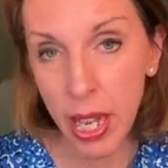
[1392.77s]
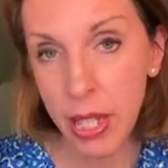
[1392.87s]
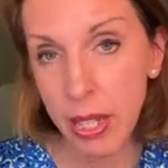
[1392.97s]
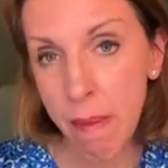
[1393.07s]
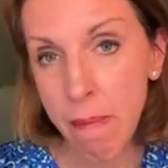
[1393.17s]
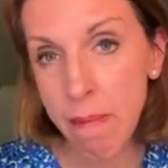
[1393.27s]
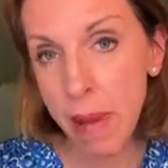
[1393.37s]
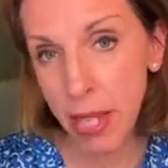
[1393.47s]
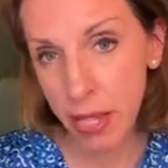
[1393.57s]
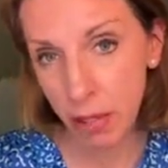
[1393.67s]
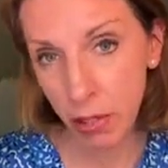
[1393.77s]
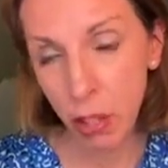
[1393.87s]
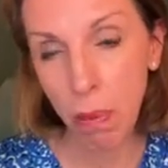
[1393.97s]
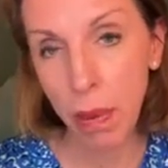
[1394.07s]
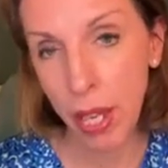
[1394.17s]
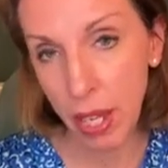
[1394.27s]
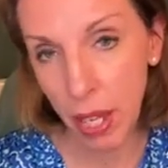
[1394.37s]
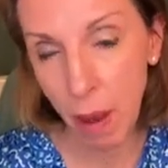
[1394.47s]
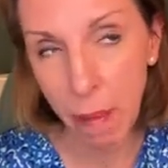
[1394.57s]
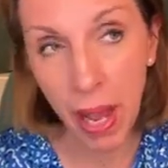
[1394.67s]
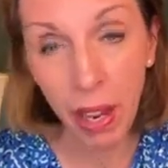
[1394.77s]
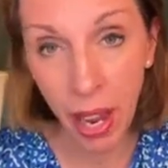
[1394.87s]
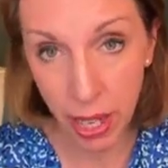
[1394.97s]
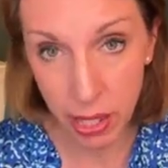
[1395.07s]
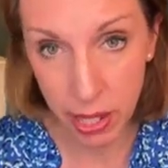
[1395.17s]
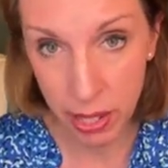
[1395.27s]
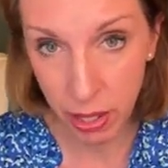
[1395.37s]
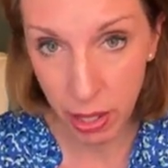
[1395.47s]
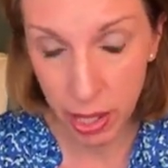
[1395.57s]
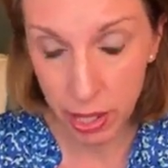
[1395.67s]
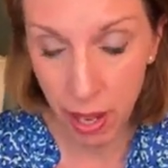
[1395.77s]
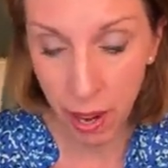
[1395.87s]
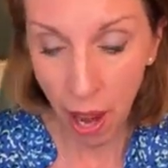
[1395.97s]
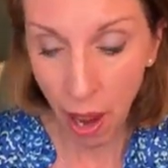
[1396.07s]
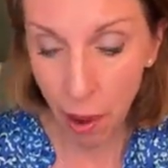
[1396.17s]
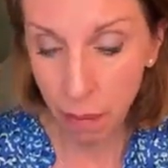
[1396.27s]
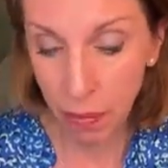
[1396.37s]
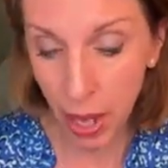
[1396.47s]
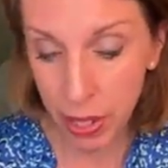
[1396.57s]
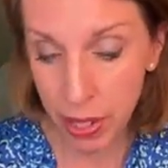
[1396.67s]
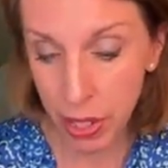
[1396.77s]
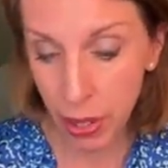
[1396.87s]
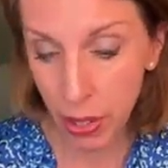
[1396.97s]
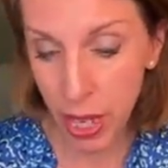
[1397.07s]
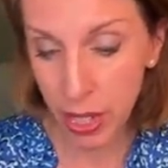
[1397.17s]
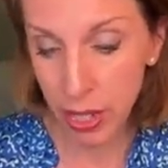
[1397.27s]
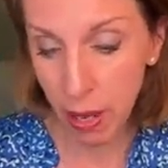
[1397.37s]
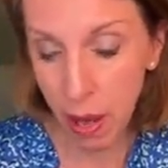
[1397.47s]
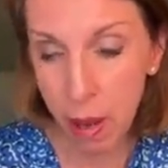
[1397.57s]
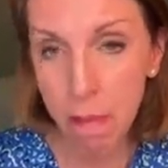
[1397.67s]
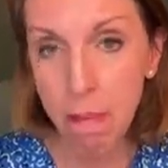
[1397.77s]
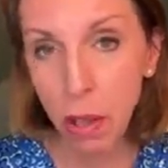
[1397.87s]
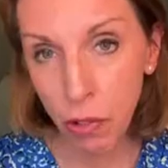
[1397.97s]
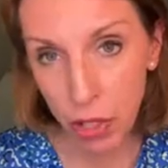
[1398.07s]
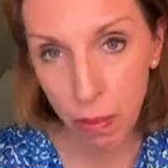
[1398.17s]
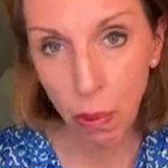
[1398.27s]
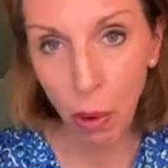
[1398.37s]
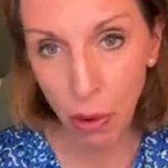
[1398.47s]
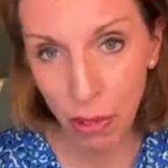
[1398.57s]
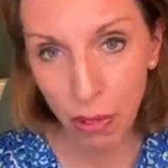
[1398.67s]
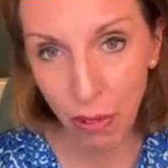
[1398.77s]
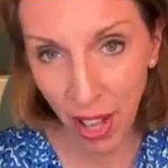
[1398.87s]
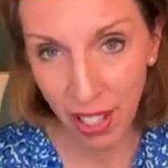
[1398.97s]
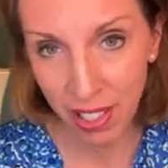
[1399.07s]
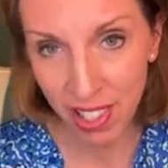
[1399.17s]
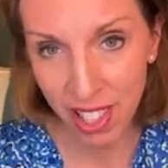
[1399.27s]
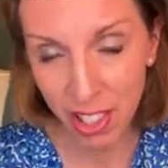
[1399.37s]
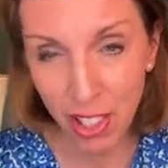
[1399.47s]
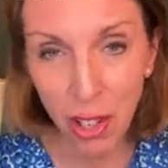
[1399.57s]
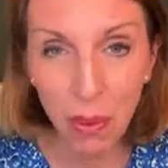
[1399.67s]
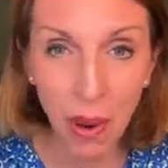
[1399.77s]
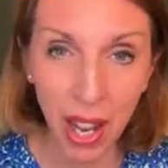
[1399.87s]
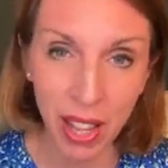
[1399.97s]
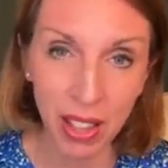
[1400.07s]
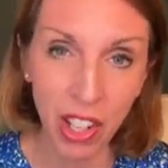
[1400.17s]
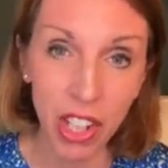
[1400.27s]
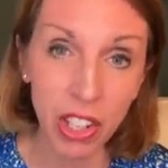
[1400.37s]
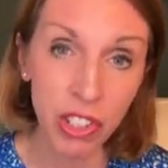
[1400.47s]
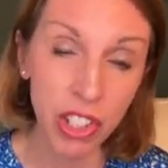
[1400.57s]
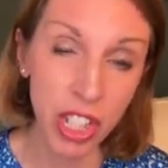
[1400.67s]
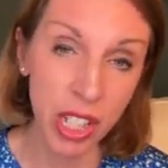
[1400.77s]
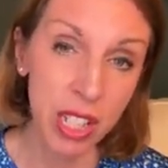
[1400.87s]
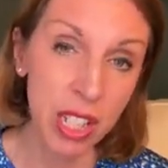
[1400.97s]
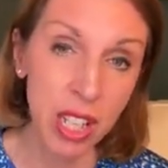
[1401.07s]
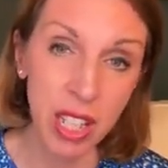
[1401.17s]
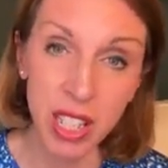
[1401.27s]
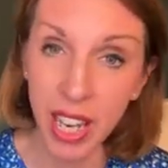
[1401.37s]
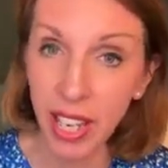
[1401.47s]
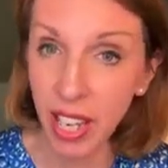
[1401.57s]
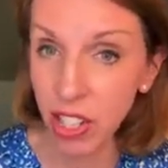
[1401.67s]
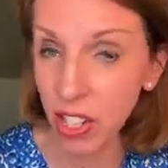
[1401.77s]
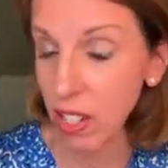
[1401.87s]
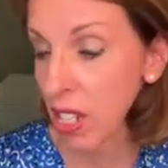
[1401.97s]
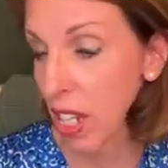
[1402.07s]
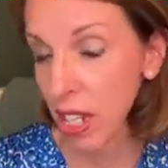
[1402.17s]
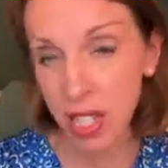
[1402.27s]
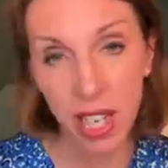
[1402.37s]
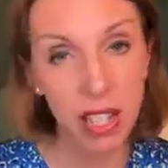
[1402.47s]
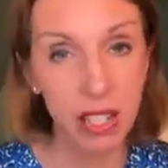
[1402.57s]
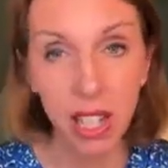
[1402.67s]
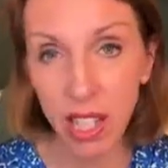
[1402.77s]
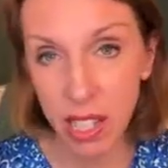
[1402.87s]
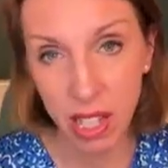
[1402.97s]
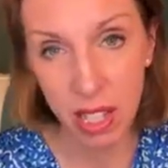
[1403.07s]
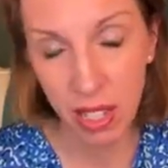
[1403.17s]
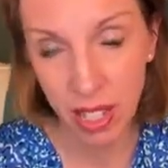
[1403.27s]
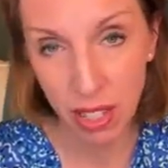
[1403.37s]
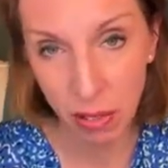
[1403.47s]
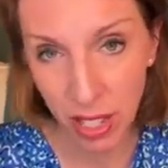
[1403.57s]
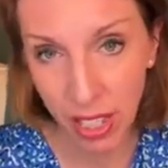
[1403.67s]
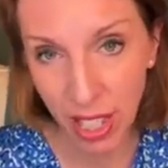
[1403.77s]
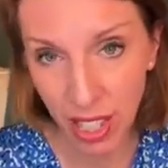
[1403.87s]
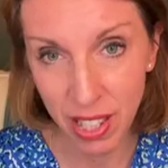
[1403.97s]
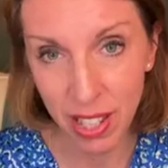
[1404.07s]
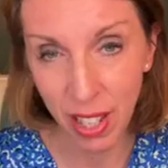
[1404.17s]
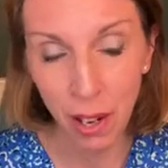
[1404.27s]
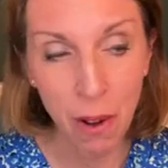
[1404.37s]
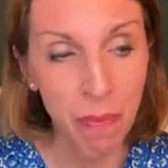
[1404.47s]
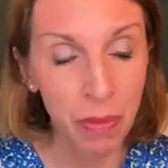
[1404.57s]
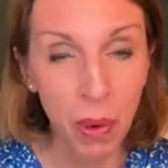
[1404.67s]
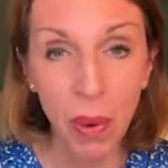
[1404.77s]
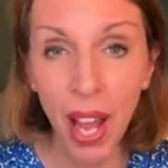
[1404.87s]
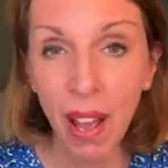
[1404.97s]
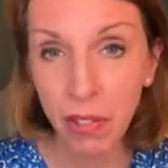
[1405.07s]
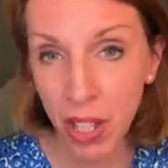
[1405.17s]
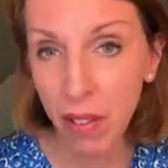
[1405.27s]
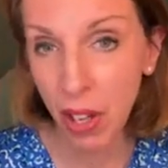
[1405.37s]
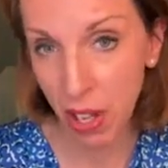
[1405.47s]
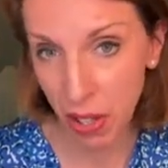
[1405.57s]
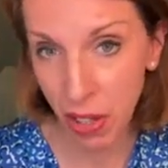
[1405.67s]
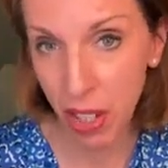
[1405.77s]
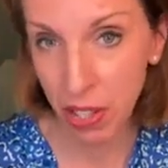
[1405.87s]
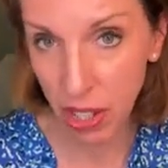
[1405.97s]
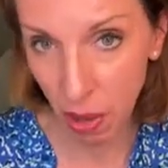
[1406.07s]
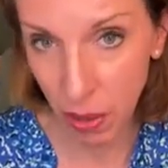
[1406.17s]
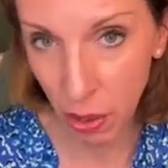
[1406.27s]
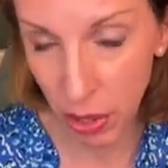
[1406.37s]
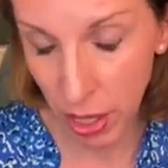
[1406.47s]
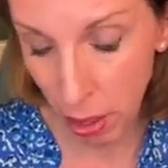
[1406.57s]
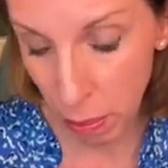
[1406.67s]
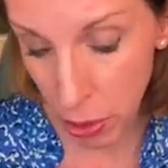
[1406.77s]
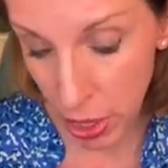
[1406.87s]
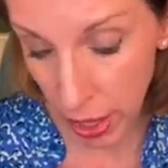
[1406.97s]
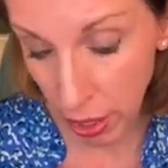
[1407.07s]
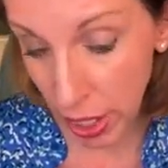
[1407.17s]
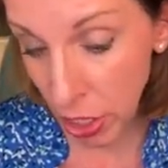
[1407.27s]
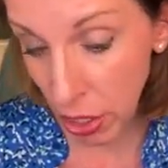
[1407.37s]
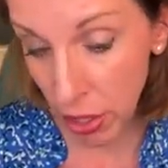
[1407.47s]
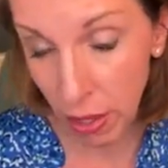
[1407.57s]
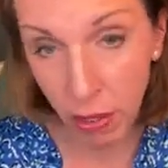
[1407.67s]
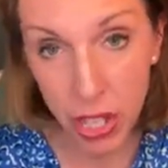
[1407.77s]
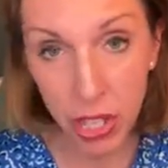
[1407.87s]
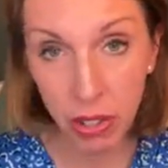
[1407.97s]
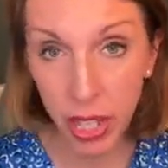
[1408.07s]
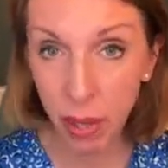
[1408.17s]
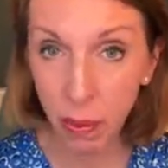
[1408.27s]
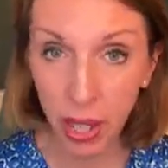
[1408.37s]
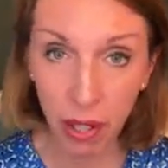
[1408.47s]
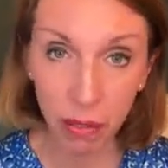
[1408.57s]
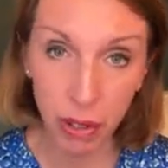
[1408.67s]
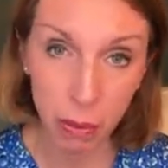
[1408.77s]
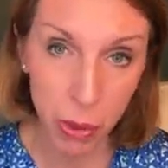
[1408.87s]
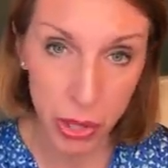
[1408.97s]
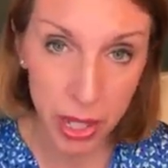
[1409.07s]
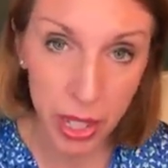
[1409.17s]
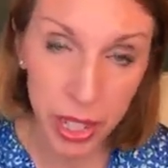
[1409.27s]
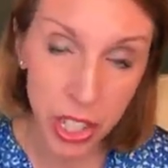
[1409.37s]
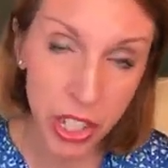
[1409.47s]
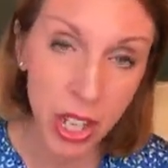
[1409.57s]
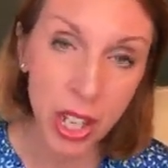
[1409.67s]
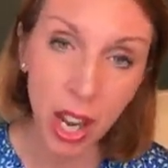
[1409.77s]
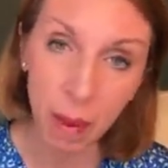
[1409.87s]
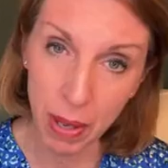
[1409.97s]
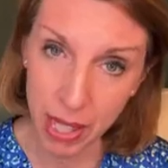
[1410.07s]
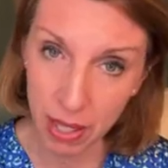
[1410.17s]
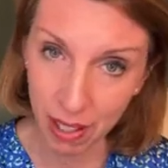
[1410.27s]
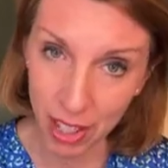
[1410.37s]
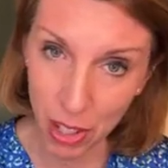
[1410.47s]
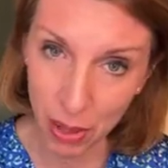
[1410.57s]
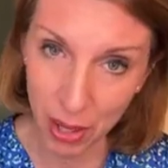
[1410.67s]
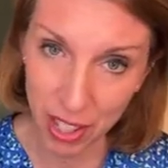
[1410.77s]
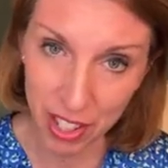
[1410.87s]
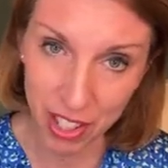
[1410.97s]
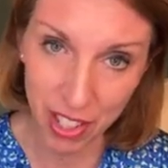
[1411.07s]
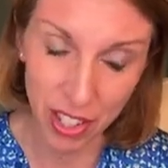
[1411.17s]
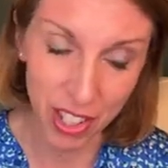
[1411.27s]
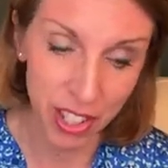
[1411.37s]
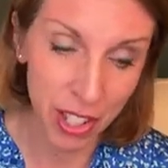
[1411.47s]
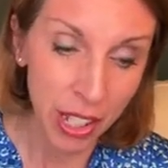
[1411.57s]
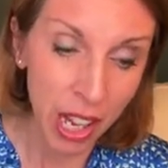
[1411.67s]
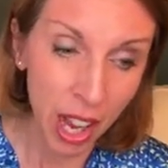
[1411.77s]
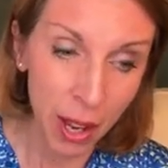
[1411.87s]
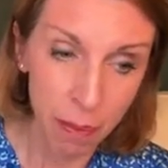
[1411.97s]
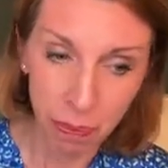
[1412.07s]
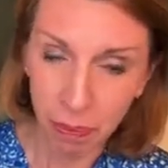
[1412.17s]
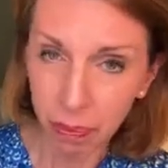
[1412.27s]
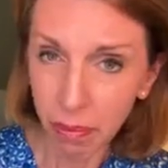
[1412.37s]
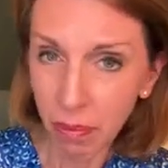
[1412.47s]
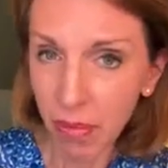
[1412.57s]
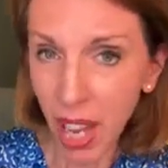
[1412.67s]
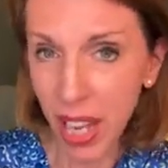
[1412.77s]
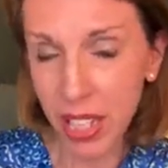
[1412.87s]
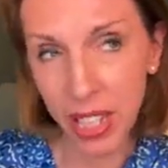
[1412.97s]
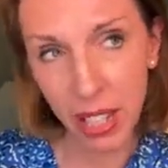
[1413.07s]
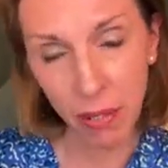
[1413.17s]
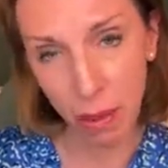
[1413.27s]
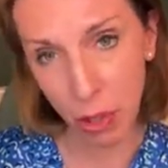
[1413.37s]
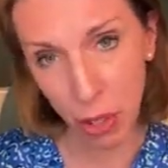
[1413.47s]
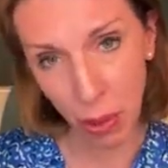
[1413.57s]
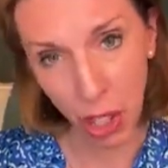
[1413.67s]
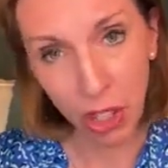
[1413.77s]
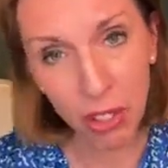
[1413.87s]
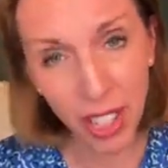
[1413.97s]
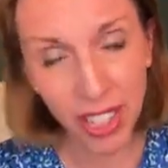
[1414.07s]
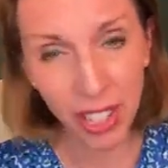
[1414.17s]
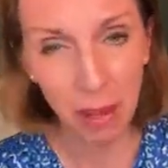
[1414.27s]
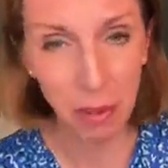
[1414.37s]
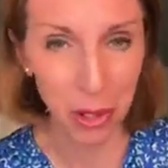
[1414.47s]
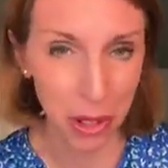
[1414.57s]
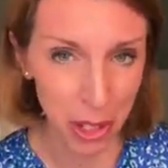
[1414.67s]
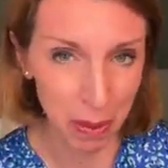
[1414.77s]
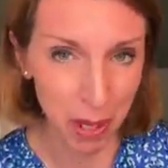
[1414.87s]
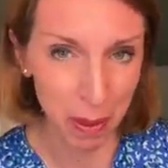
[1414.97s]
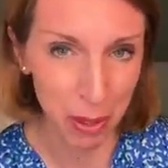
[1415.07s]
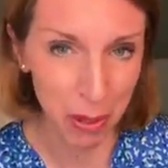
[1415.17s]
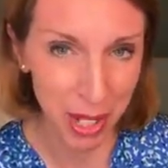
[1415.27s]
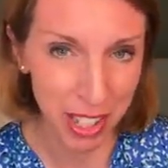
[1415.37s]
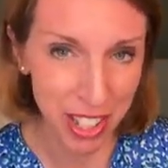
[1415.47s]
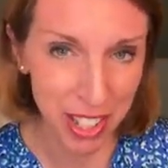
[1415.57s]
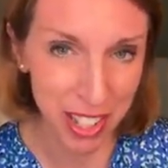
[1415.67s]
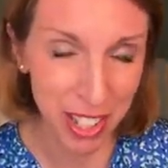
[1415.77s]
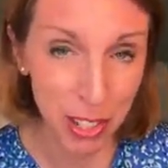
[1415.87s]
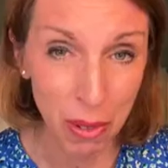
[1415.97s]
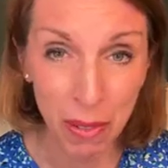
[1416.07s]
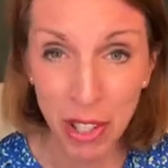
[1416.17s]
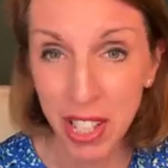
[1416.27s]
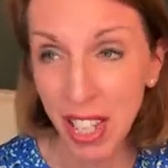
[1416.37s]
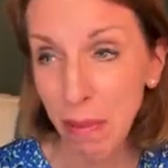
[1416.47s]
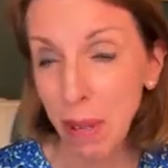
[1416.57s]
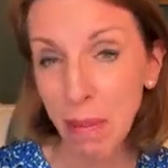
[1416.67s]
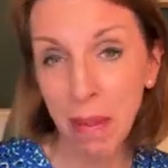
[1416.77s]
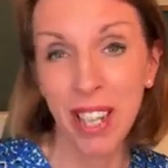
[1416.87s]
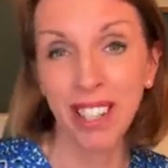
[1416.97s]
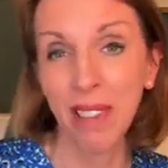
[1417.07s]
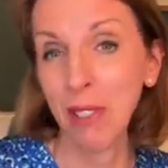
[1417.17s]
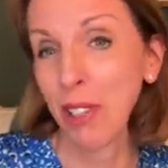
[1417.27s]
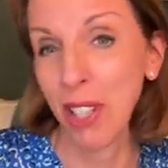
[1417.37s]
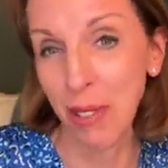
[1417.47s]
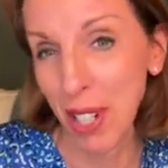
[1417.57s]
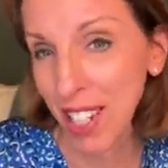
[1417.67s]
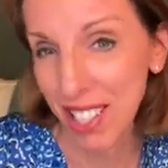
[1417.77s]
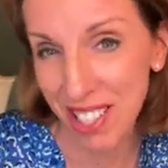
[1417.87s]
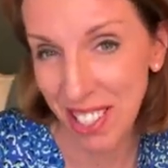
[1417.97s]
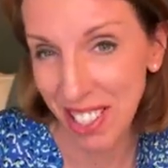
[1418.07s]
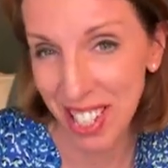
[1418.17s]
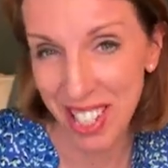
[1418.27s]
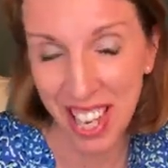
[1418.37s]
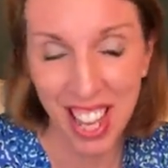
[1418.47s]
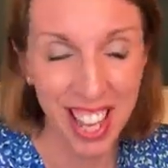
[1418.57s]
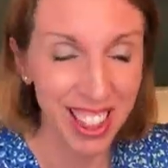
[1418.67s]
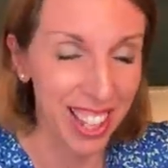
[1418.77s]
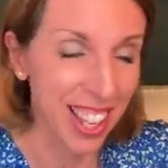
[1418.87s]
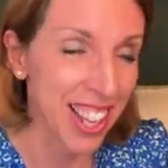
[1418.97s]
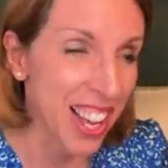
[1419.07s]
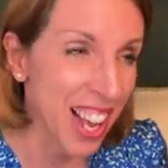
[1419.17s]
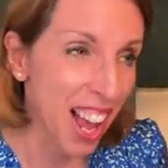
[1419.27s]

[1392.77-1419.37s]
It's a massive topic about exercise. And so it's a multi-pronged effect. There's no way that I could just take HRT and tell you that exercise is really easy. We have to have other things going on in our body, and I know that if I don't eat well, I feel more sluggish, I'm less likely to exercise, and if I'm too hungry, then I'm not going to be able to exercise, or I've just had a big meal, I'm not going to exercise either.